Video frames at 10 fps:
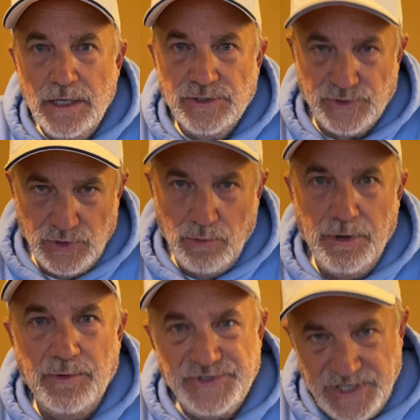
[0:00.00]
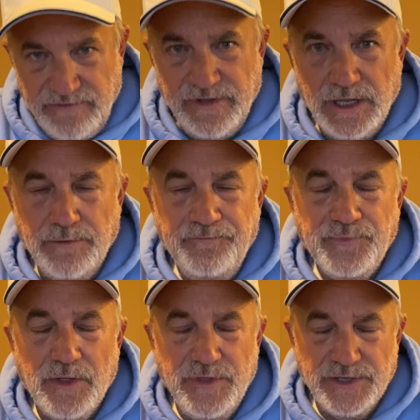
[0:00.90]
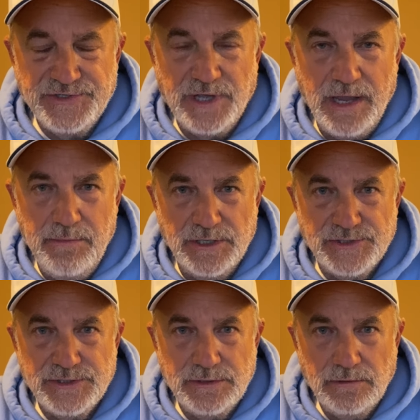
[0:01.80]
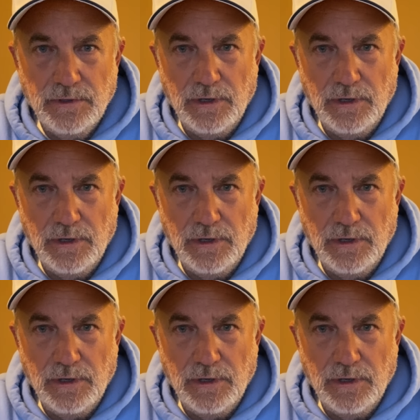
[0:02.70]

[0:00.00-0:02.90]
So you'll be receiving the assignments